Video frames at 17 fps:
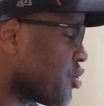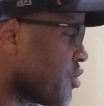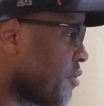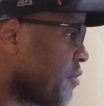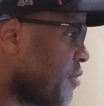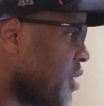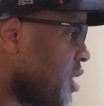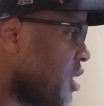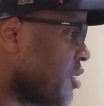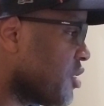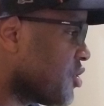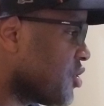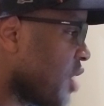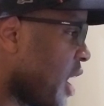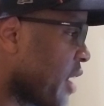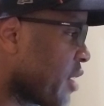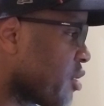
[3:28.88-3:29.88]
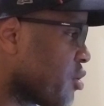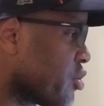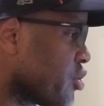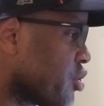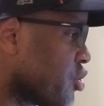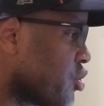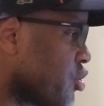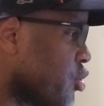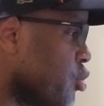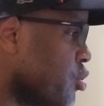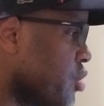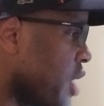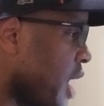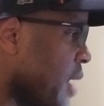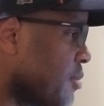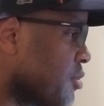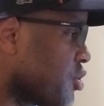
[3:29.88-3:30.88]
defeating the Tigers
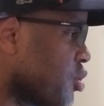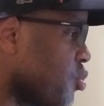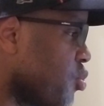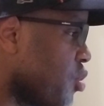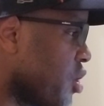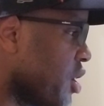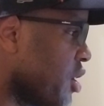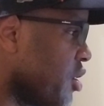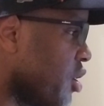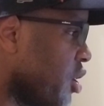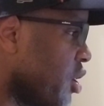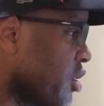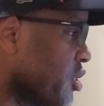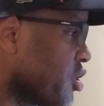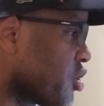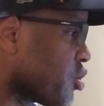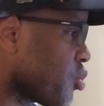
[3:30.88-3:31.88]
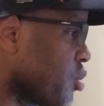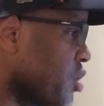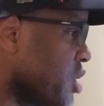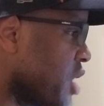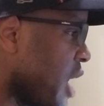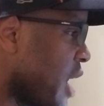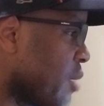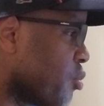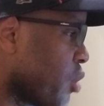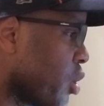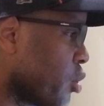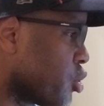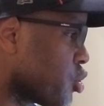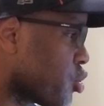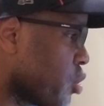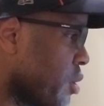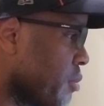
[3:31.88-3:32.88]
2-1 on this 3-game
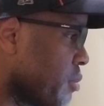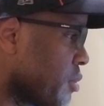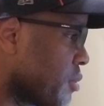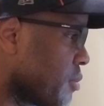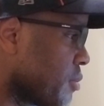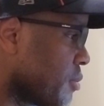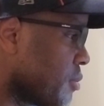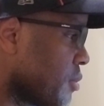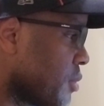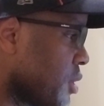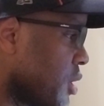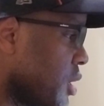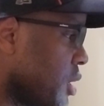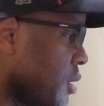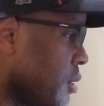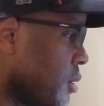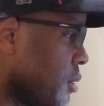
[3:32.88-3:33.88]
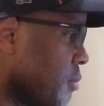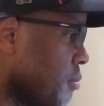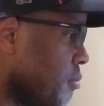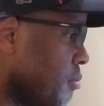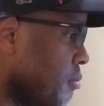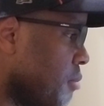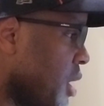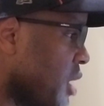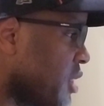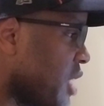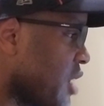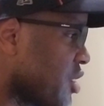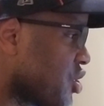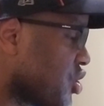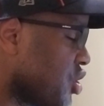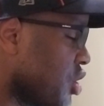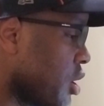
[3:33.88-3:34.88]
road trip. Make
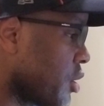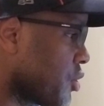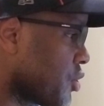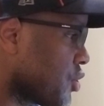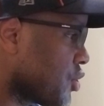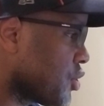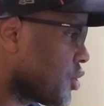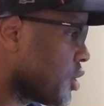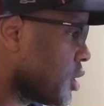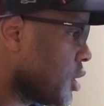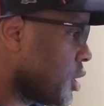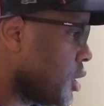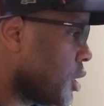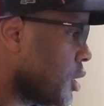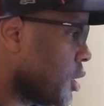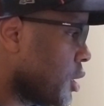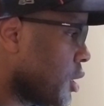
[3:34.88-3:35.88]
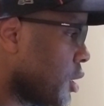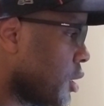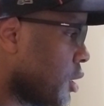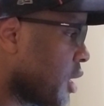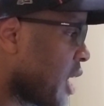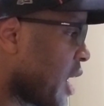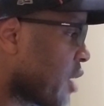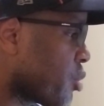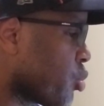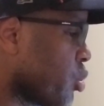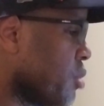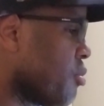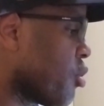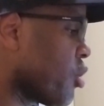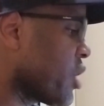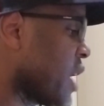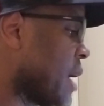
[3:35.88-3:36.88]
that 6. They got 3
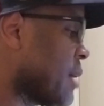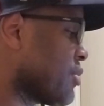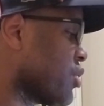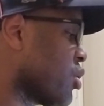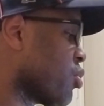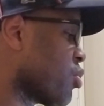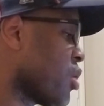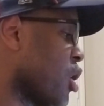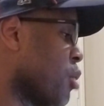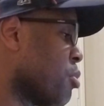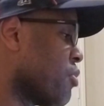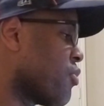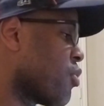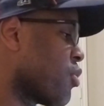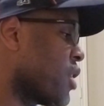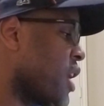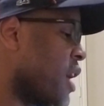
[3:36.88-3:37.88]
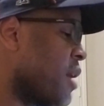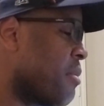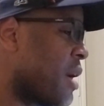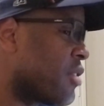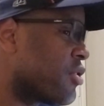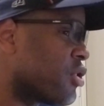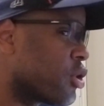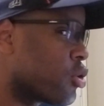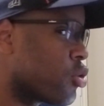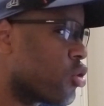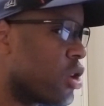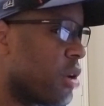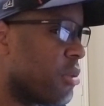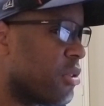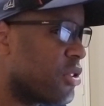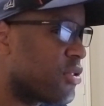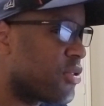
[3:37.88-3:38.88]
more games on the road before they head back to the
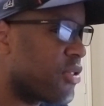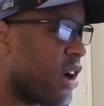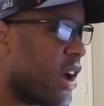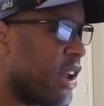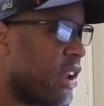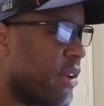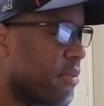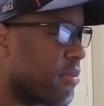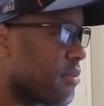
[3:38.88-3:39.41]
crib this Friday.